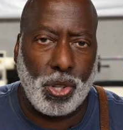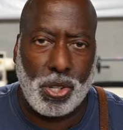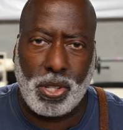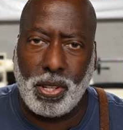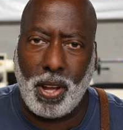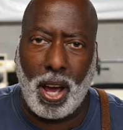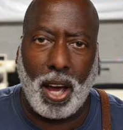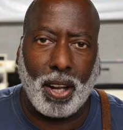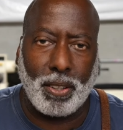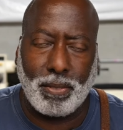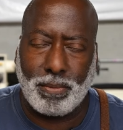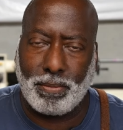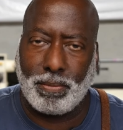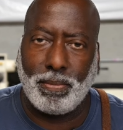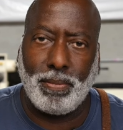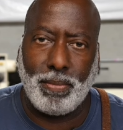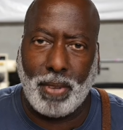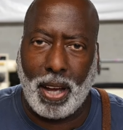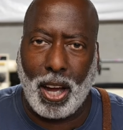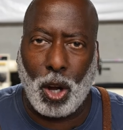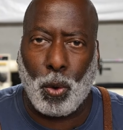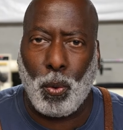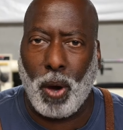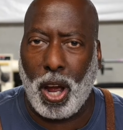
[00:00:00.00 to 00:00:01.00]
It's not
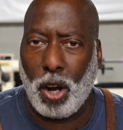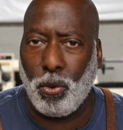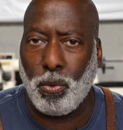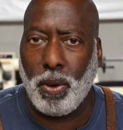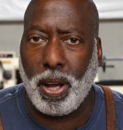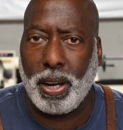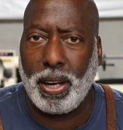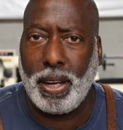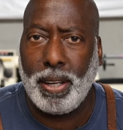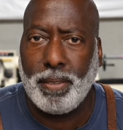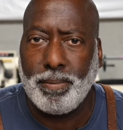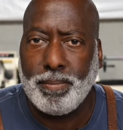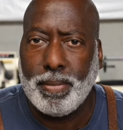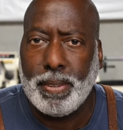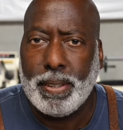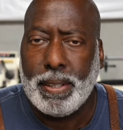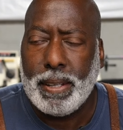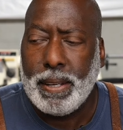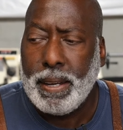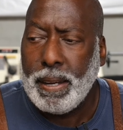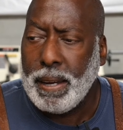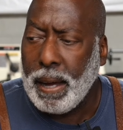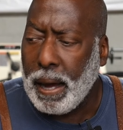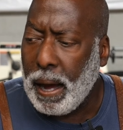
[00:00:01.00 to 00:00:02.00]
quite ready.
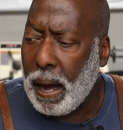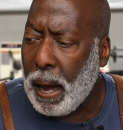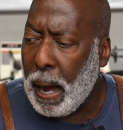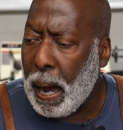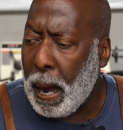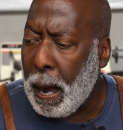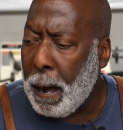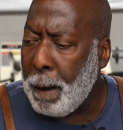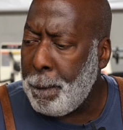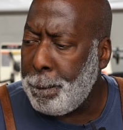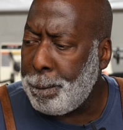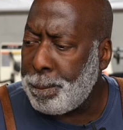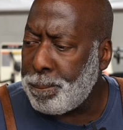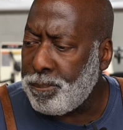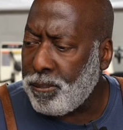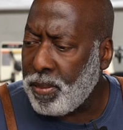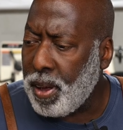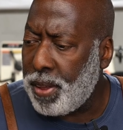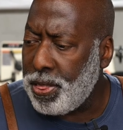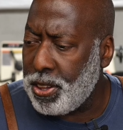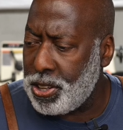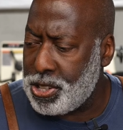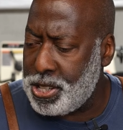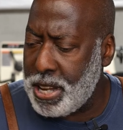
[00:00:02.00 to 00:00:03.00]

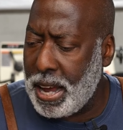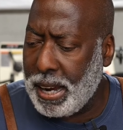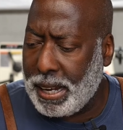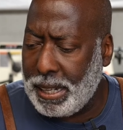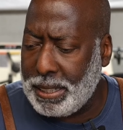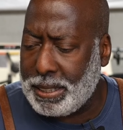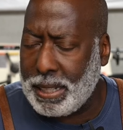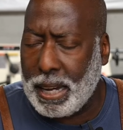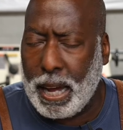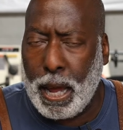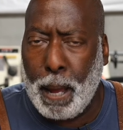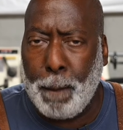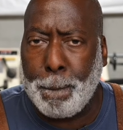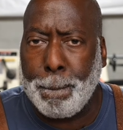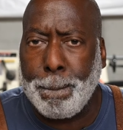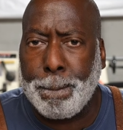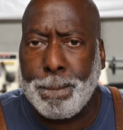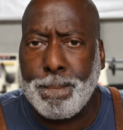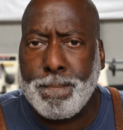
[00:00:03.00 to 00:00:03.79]
The second type